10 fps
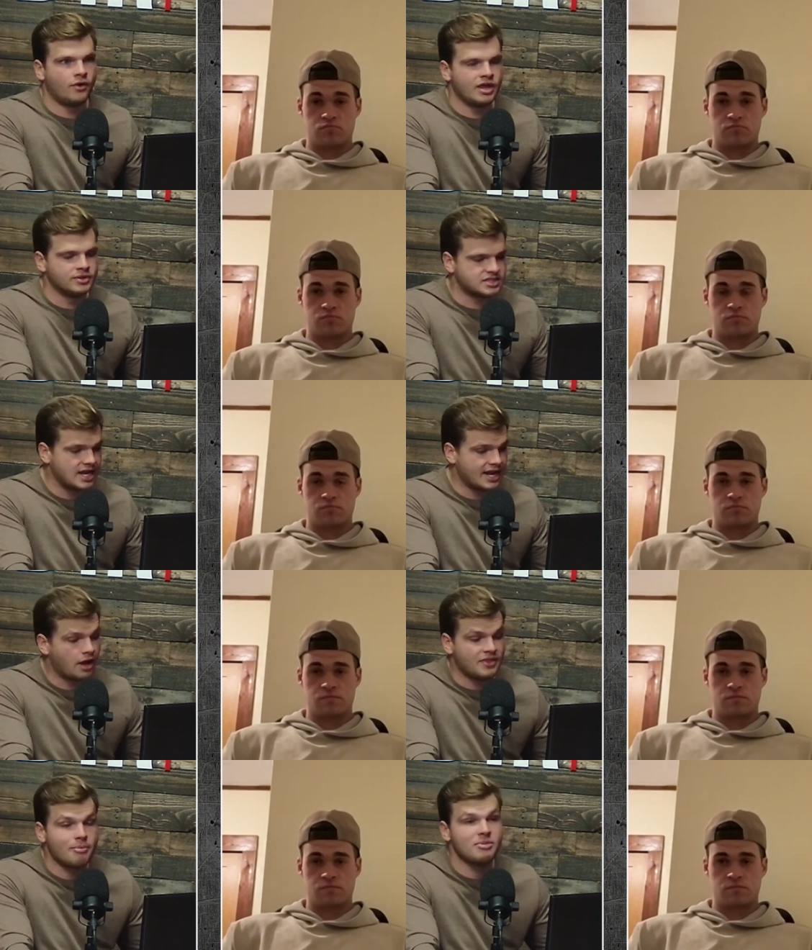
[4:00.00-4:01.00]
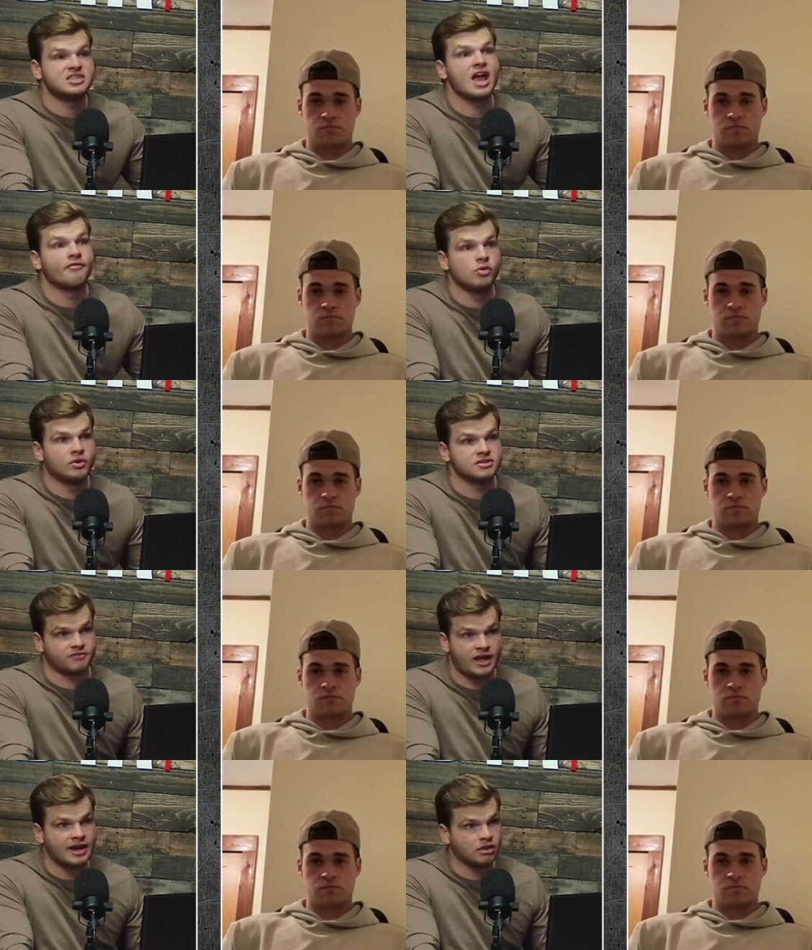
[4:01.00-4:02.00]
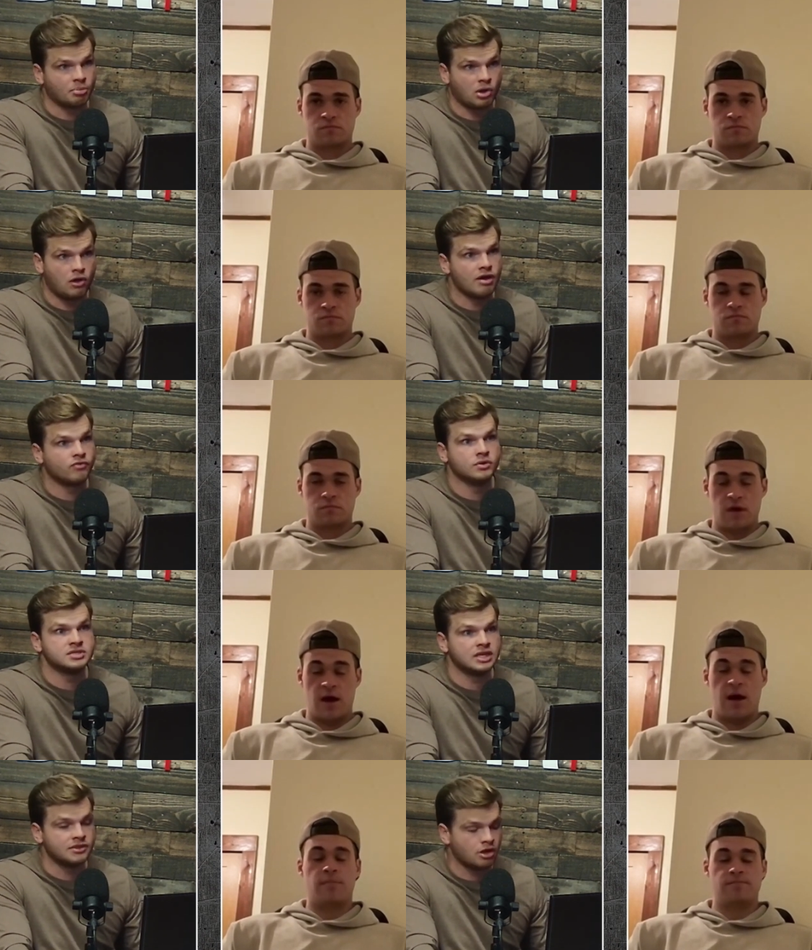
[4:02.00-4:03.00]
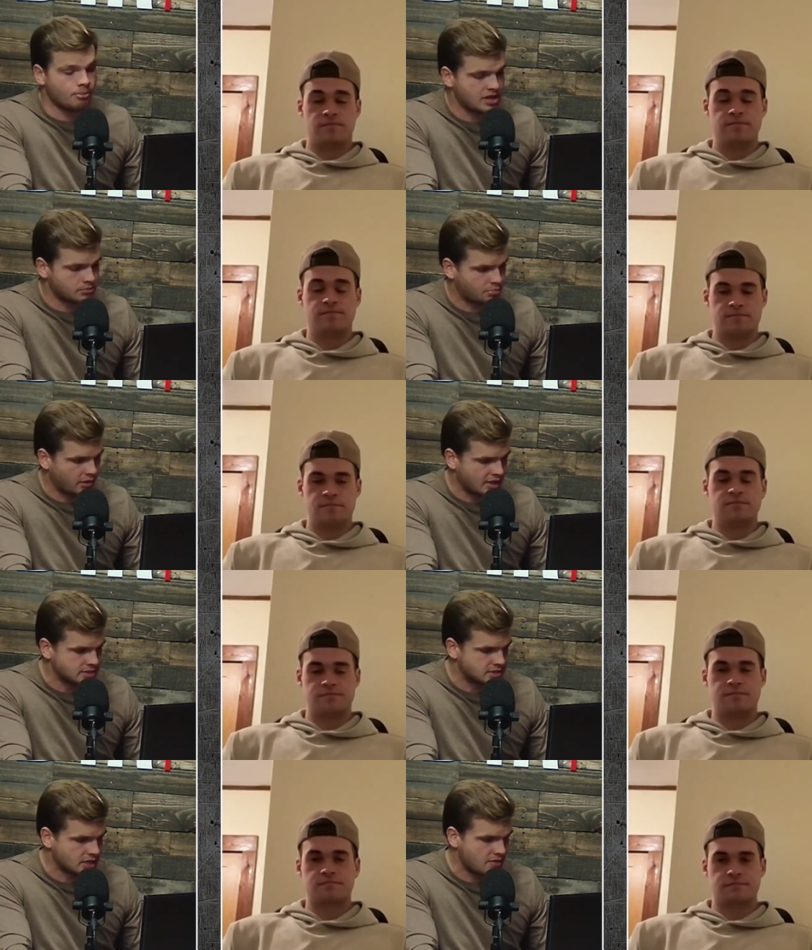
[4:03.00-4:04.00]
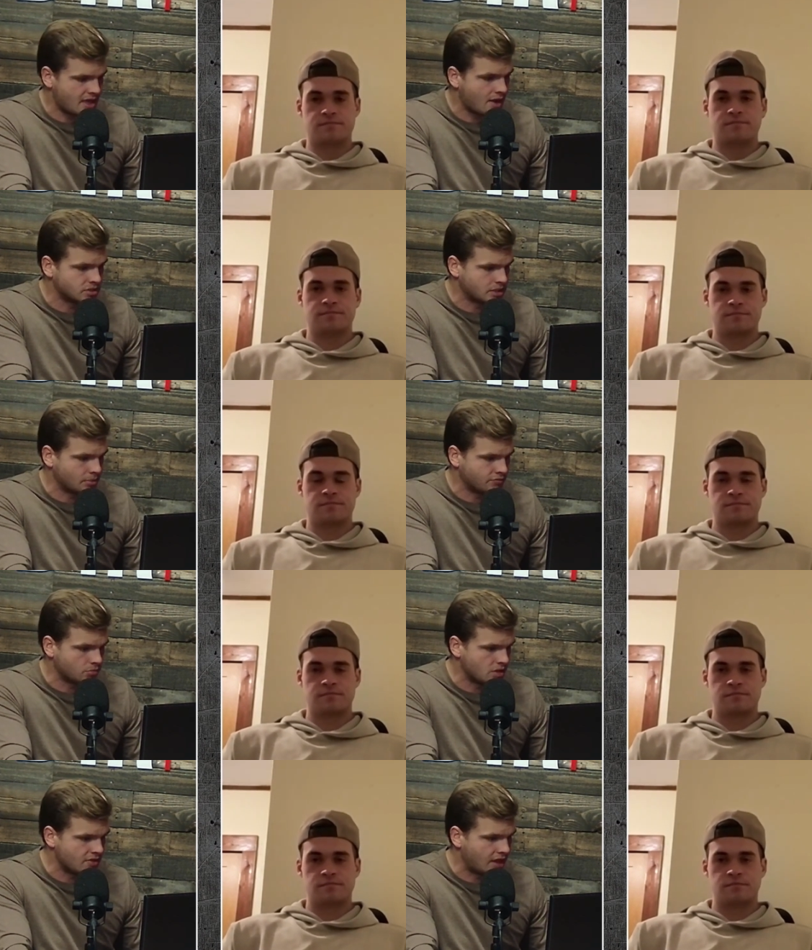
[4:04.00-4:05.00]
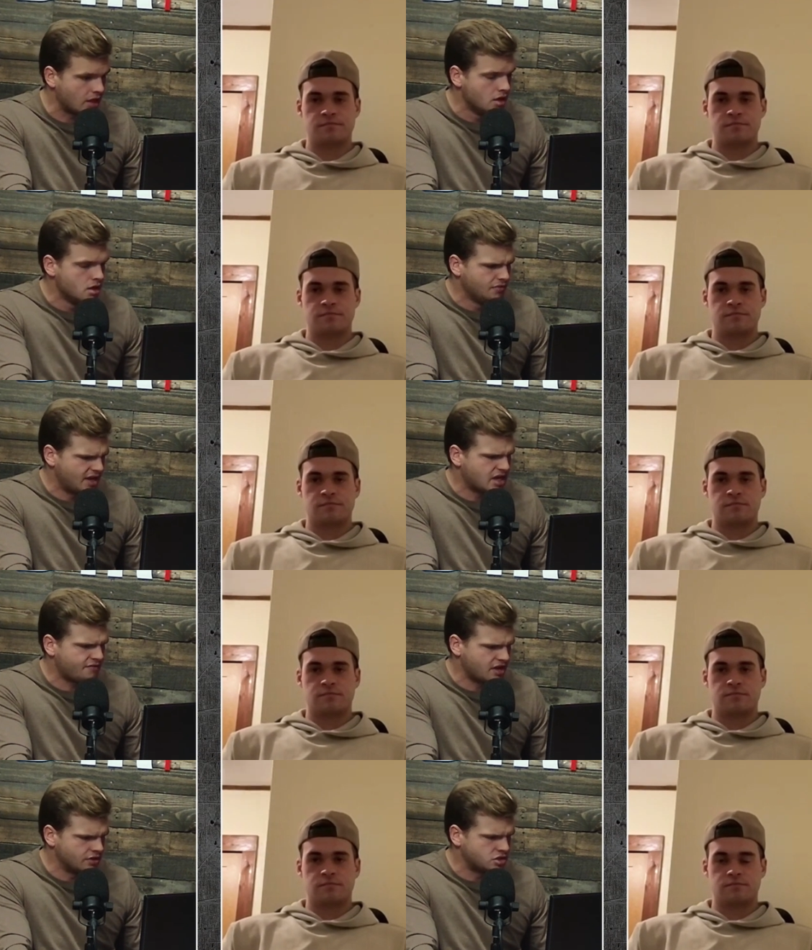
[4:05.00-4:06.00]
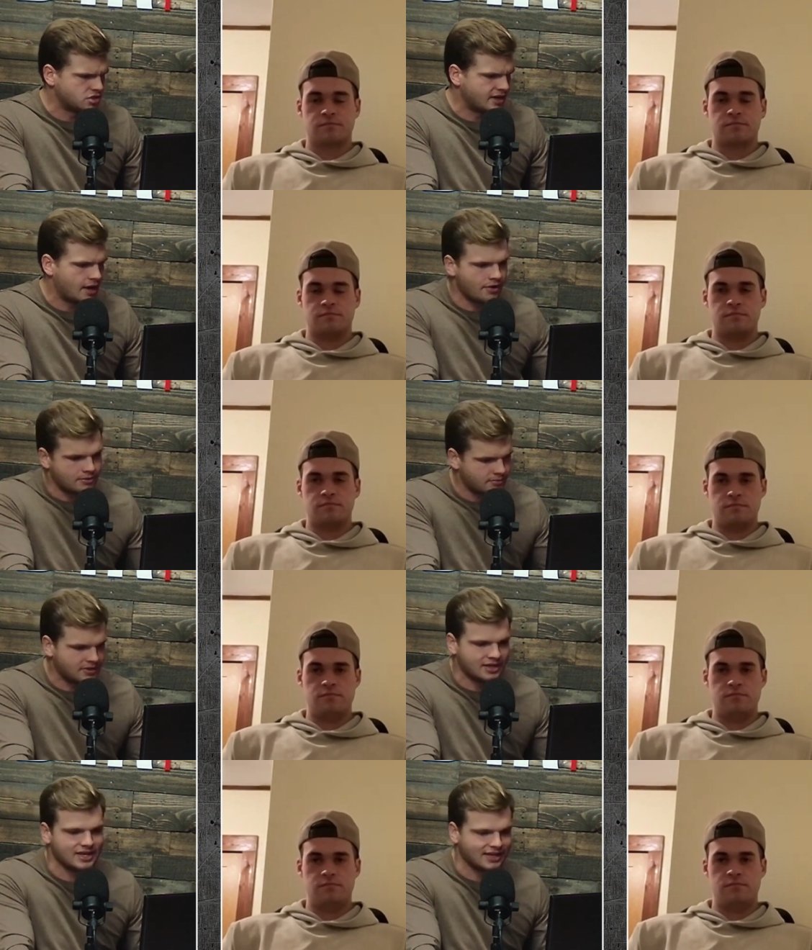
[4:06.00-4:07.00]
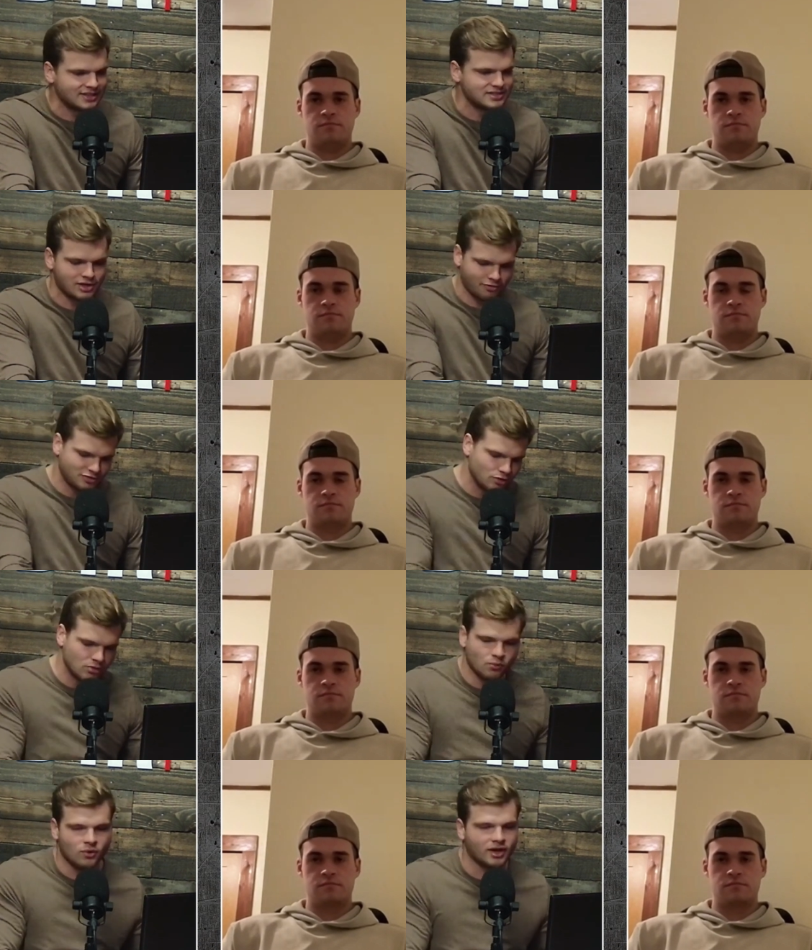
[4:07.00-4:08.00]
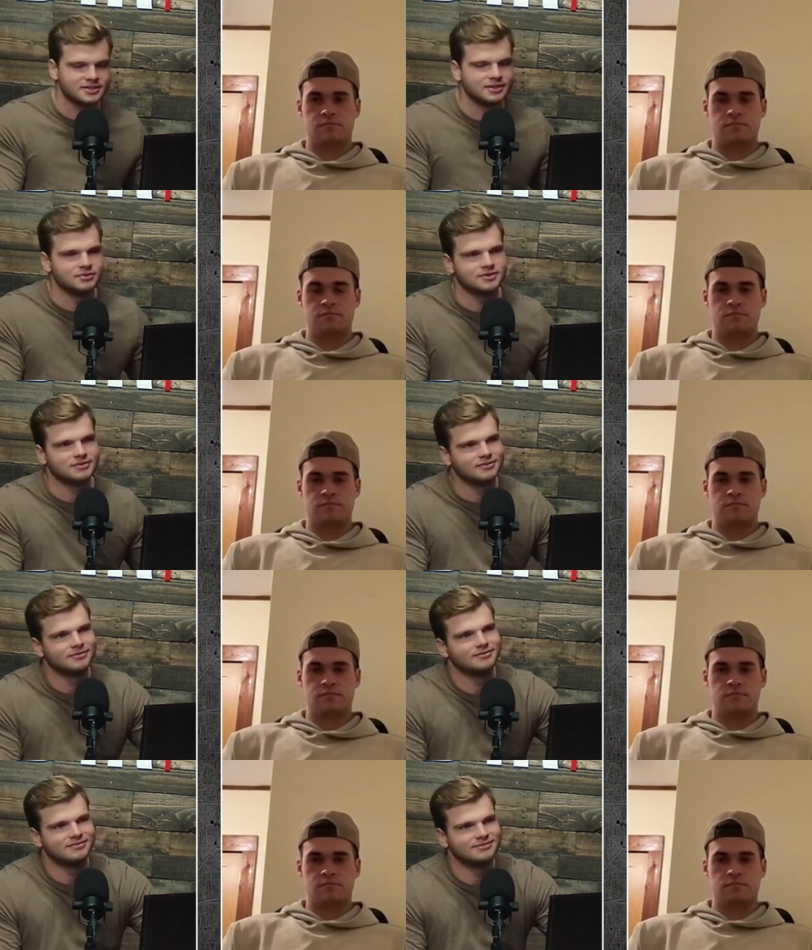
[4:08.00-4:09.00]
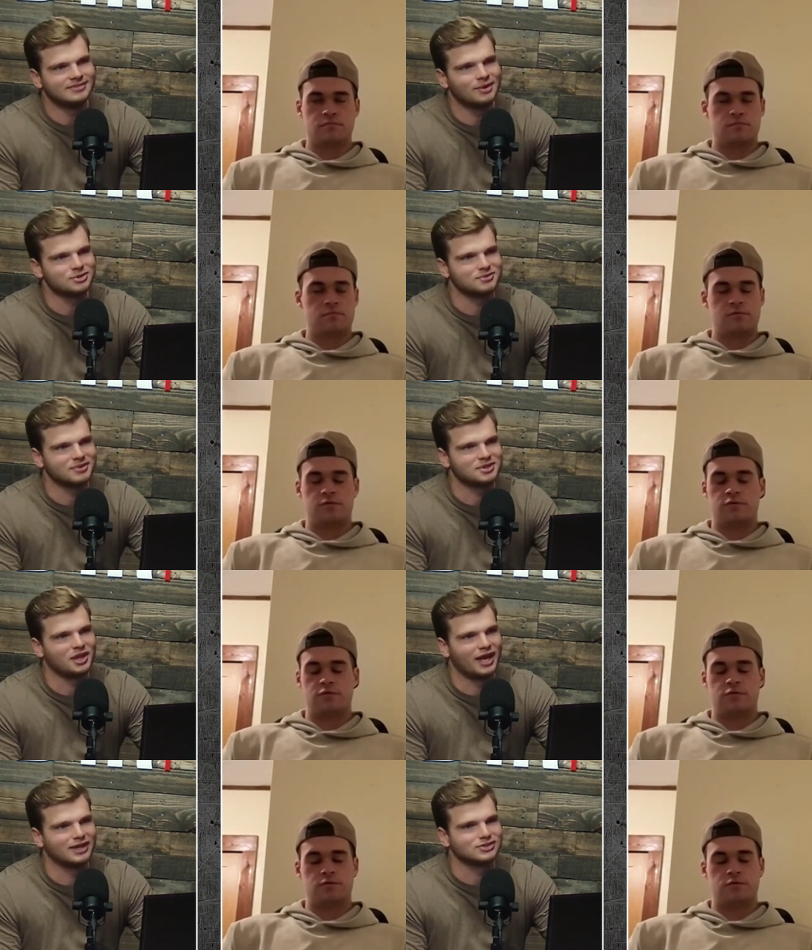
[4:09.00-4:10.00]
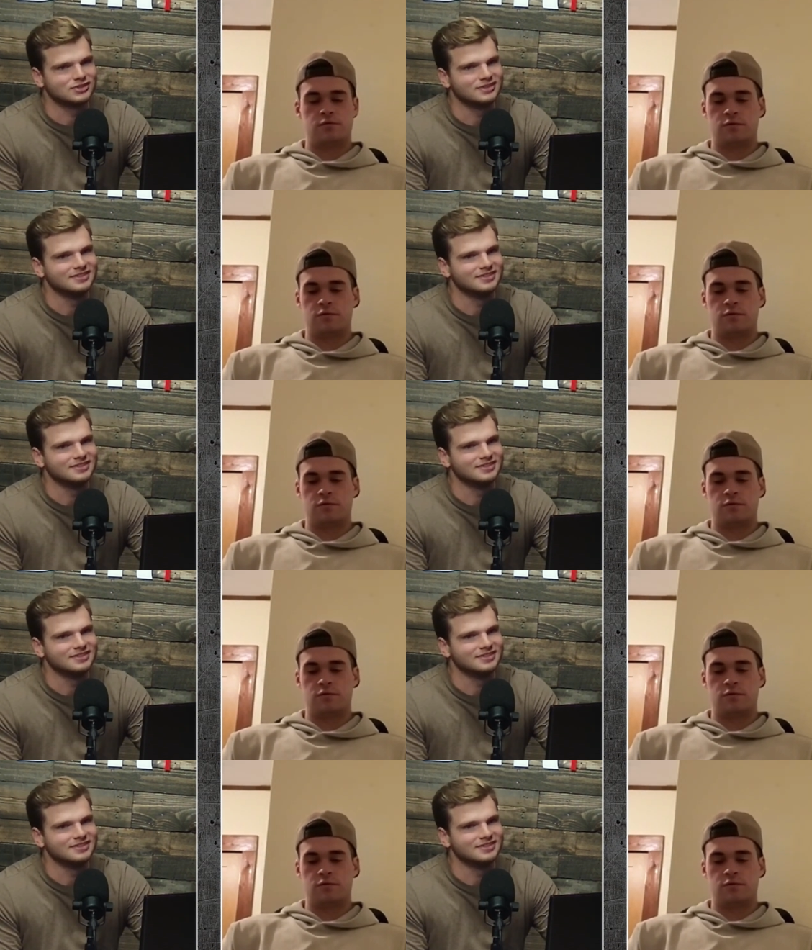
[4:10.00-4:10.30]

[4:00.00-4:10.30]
Speaker 1: know, anyone standing out. That means everyone is flying to the ball, everyone's getting there making plays, and that was something for me that that definitely stood out. And the kick itself, dude, we, we watched it. it was that was was class.